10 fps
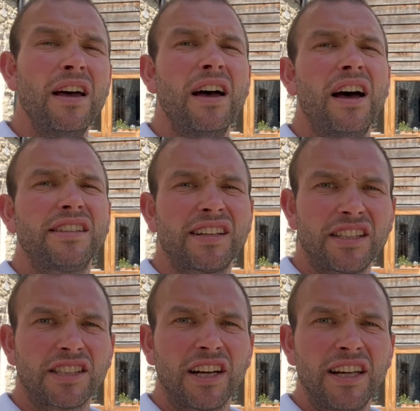
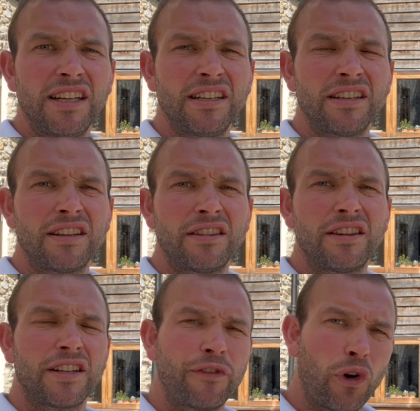Essentially,
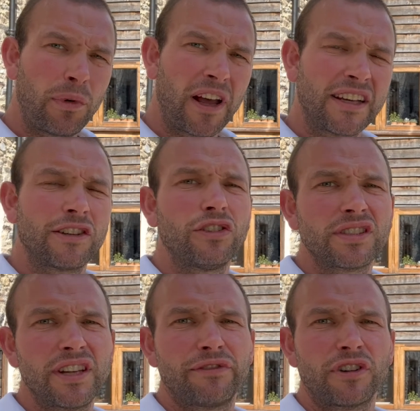this formula has lots
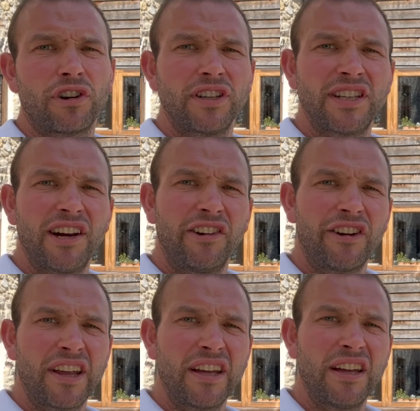of different criteria
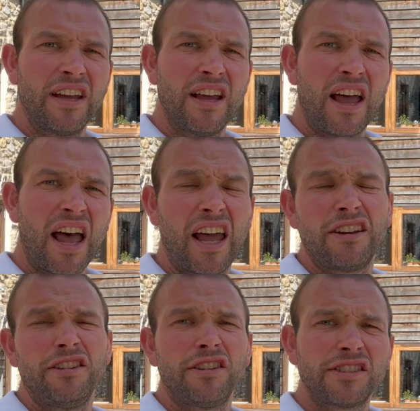in it, and
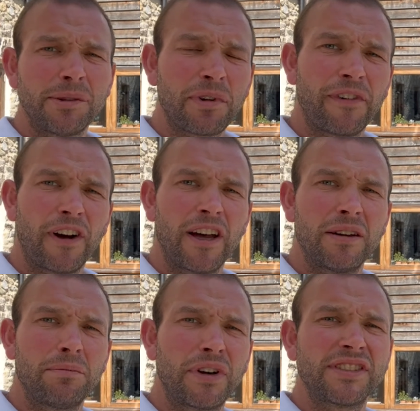you can simplify
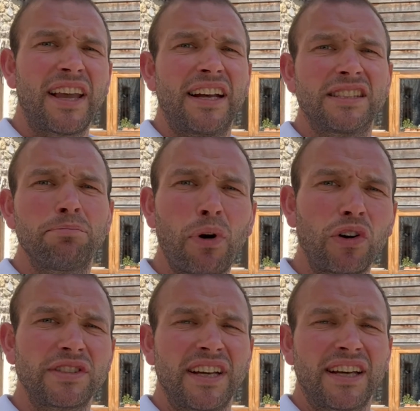it by saying it's a
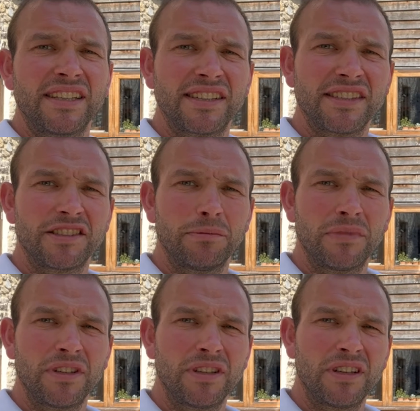box ticking system.
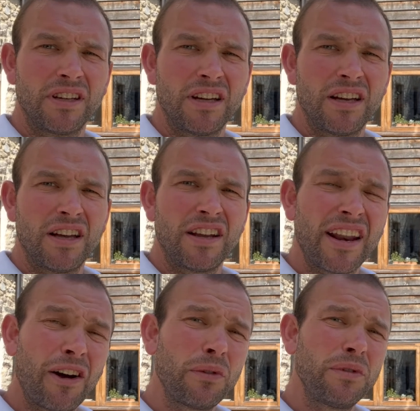
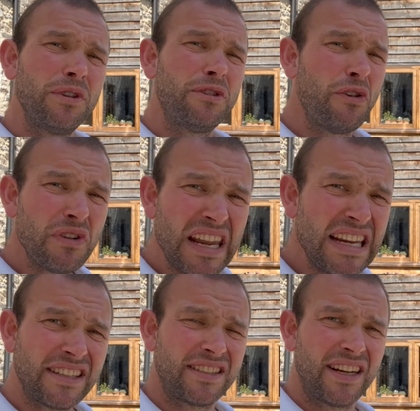Now, you don't
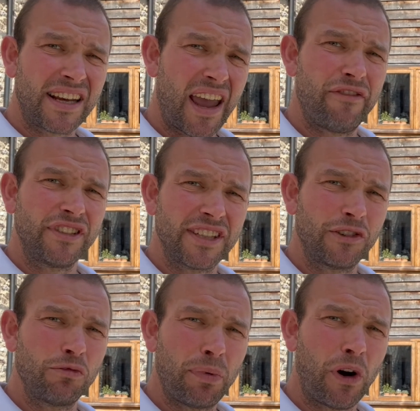need to tick every
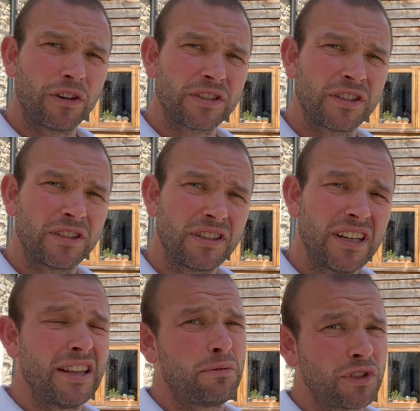single box,
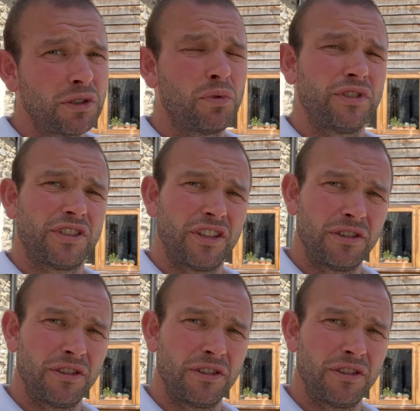neither would you want to.